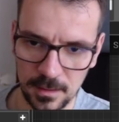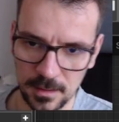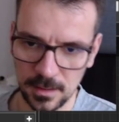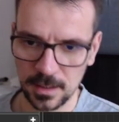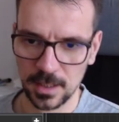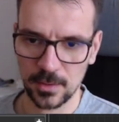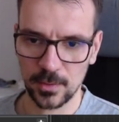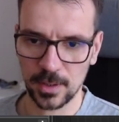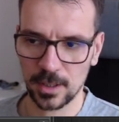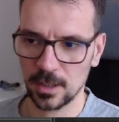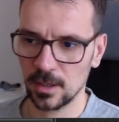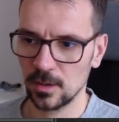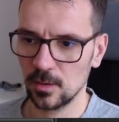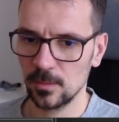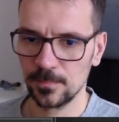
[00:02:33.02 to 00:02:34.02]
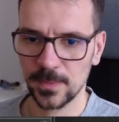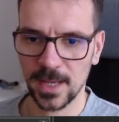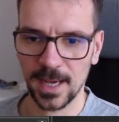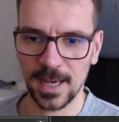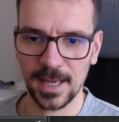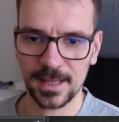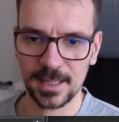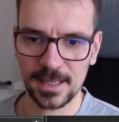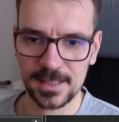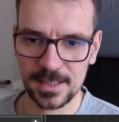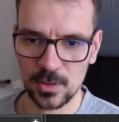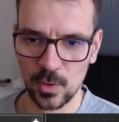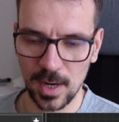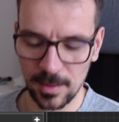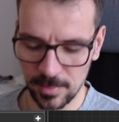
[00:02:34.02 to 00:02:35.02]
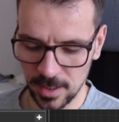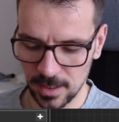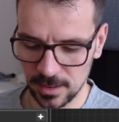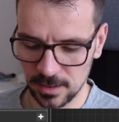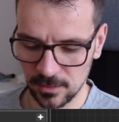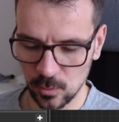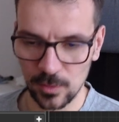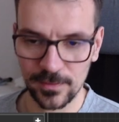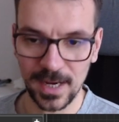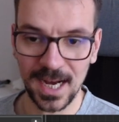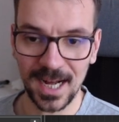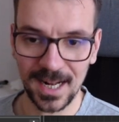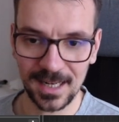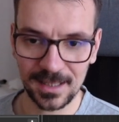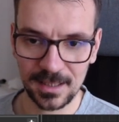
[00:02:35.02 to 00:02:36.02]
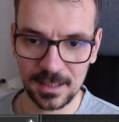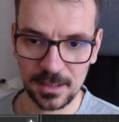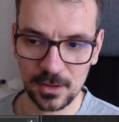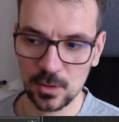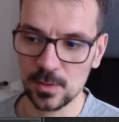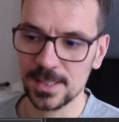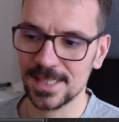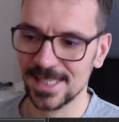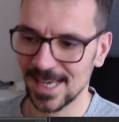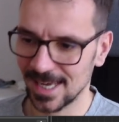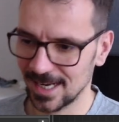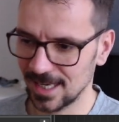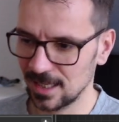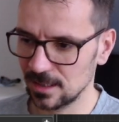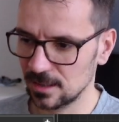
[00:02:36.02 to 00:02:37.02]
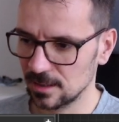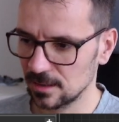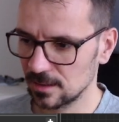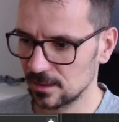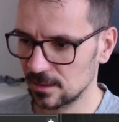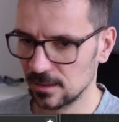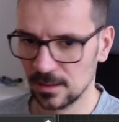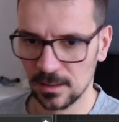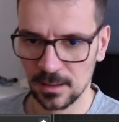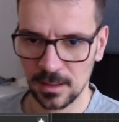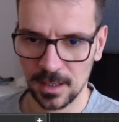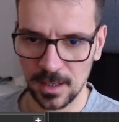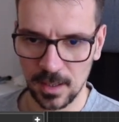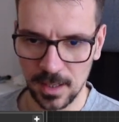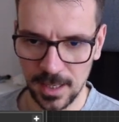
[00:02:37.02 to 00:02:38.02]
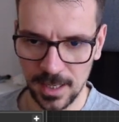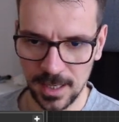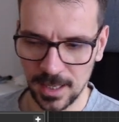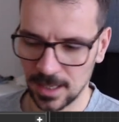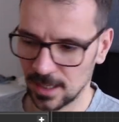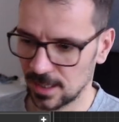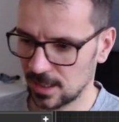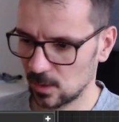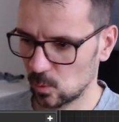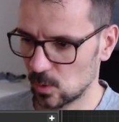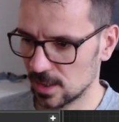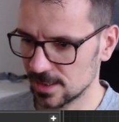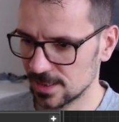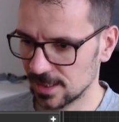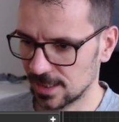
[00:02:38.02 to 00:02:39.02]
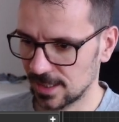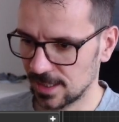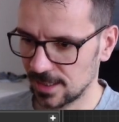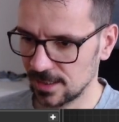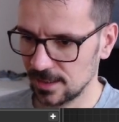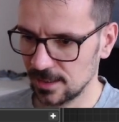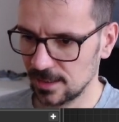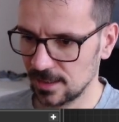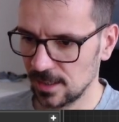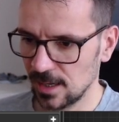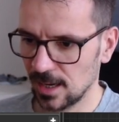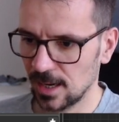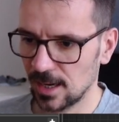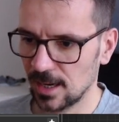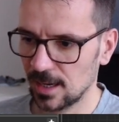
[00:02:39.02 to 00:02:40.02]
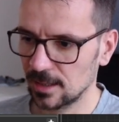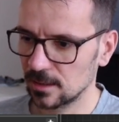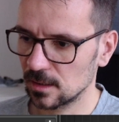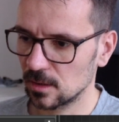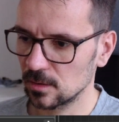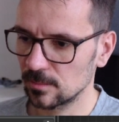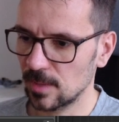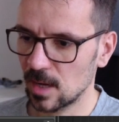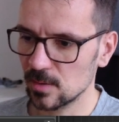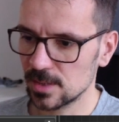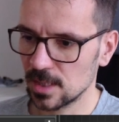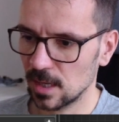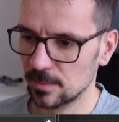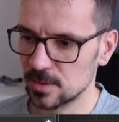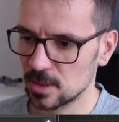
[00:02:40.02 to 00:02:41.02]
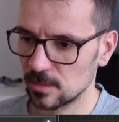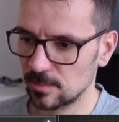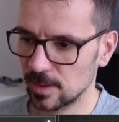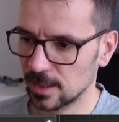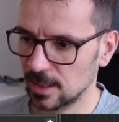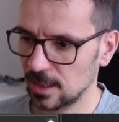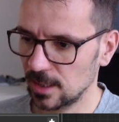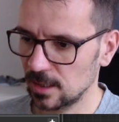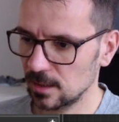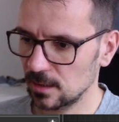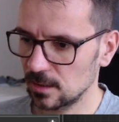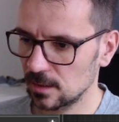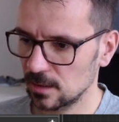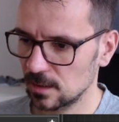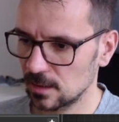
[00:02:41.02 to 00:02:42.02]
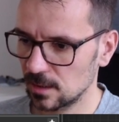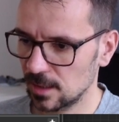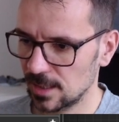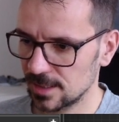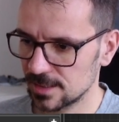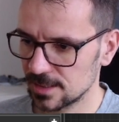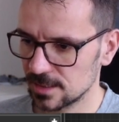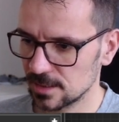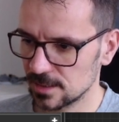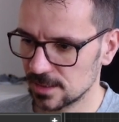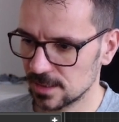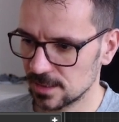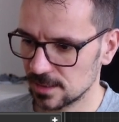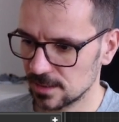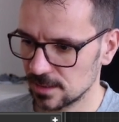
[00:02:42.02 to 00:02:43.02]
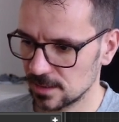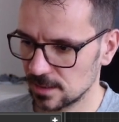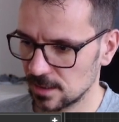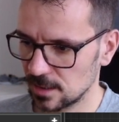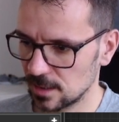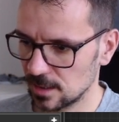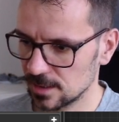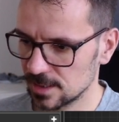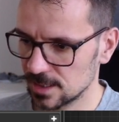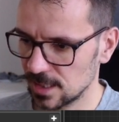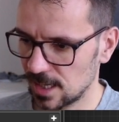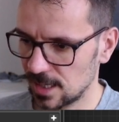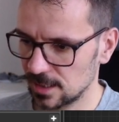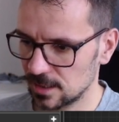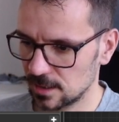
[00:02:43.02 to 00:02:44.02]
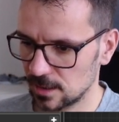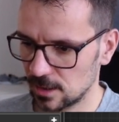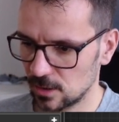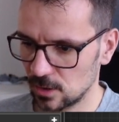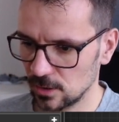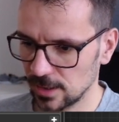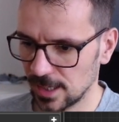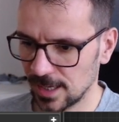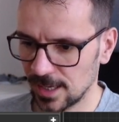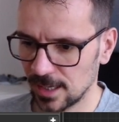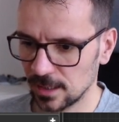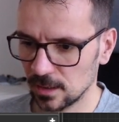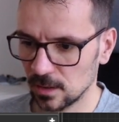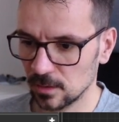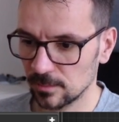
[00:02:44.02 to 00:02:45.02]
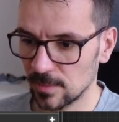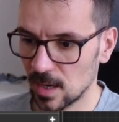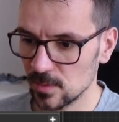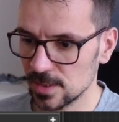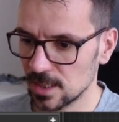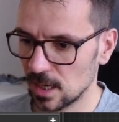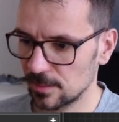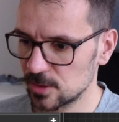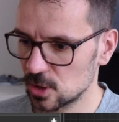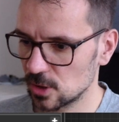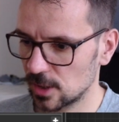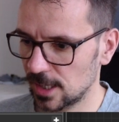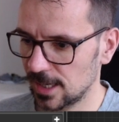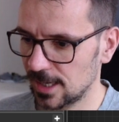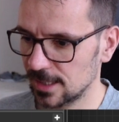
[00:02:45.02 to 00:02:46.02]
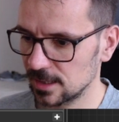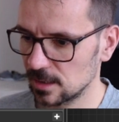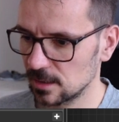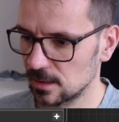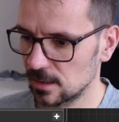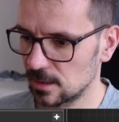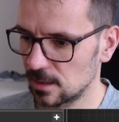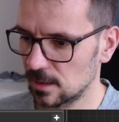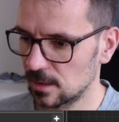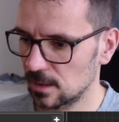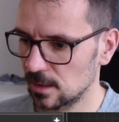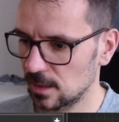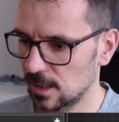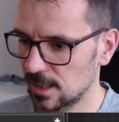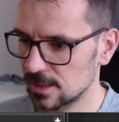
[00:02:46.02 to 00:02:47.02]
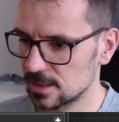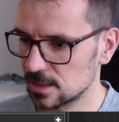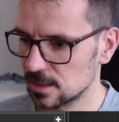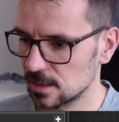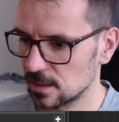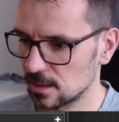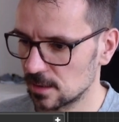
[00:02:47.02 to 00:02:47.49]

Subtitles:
Here we go, and let's grab it with Alt to set it, and once again, and on mouse capture begin, let's slider on, and on mouse capture end, let's